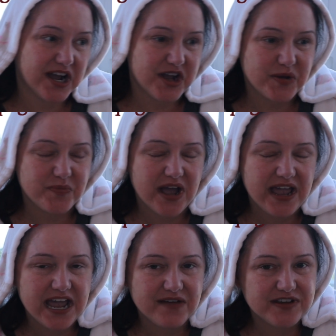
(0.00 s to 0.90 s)
I
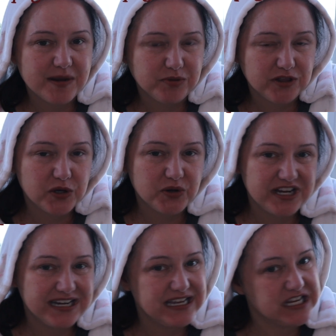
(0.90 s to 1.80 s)
haven't uploaded